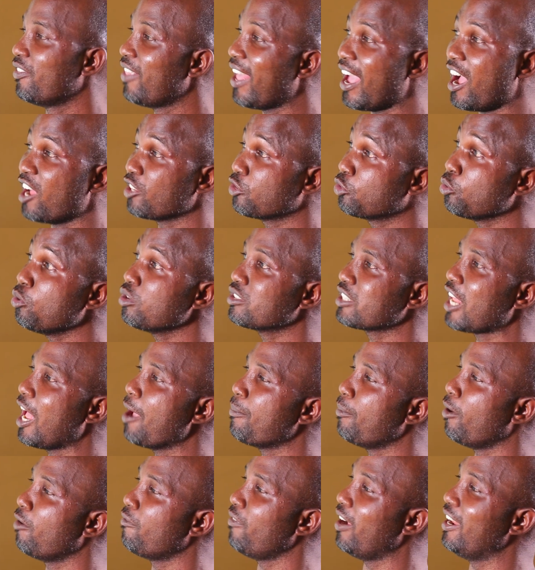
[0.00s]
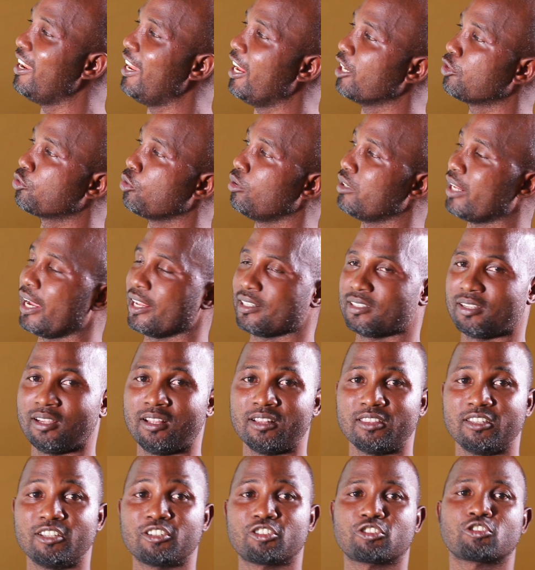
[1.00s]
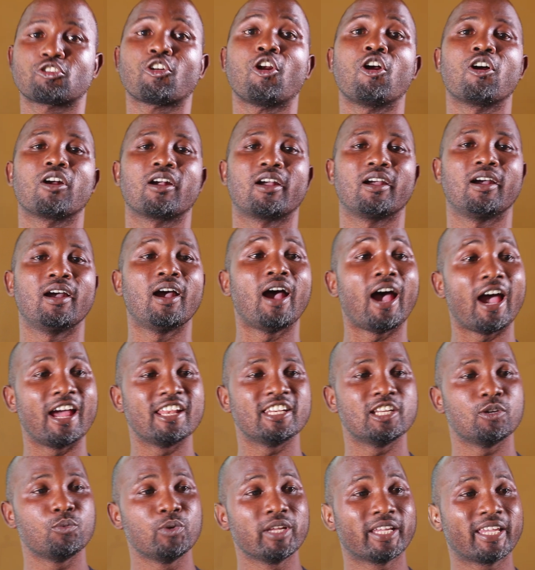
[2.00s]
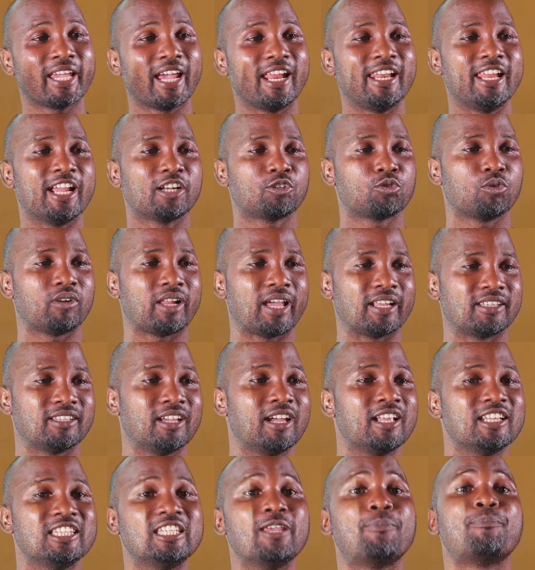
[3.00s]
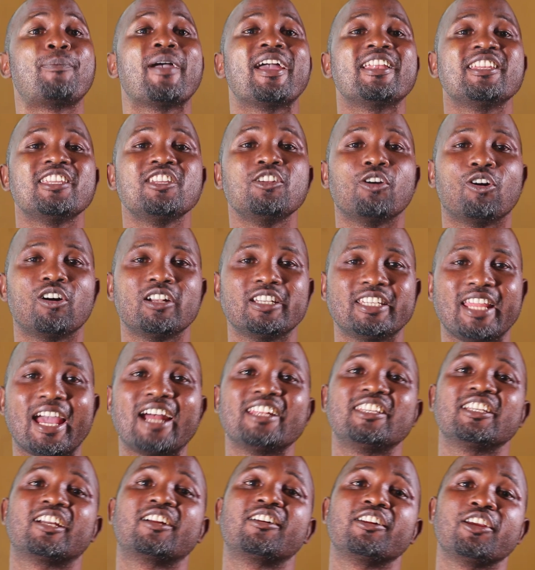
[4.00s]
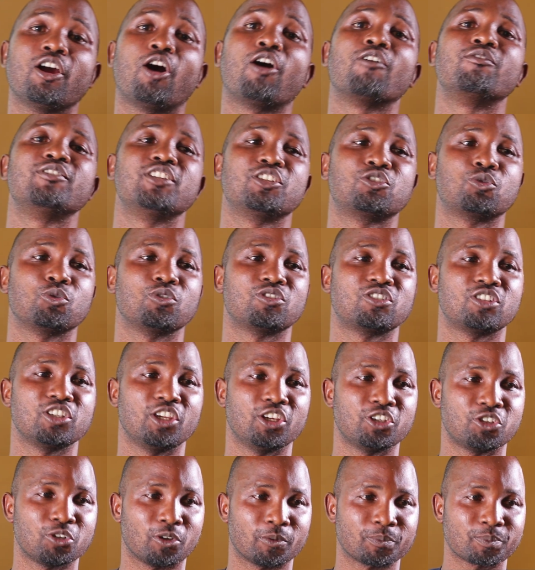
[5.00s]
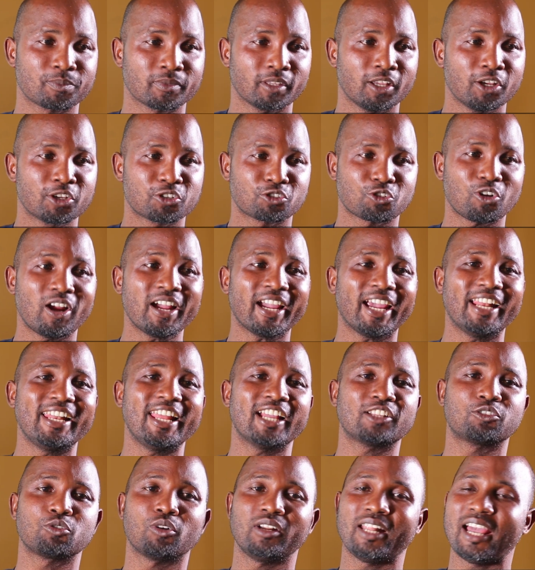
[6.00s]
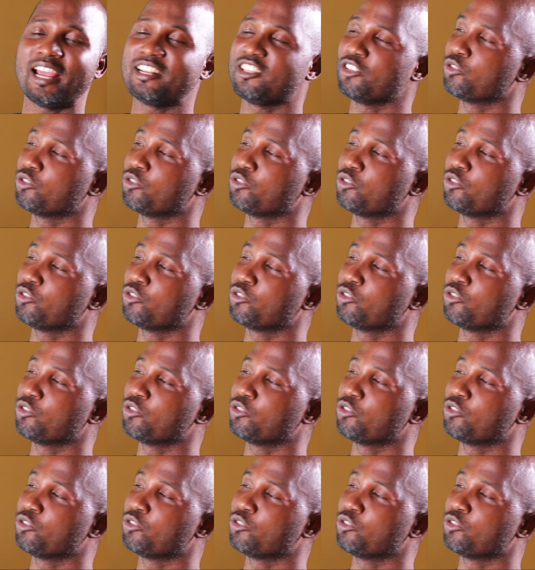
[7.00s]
There are two types of electrolyte, the strong and the weak electrolyte, depending on their degree of dissociation. Strong electrolyte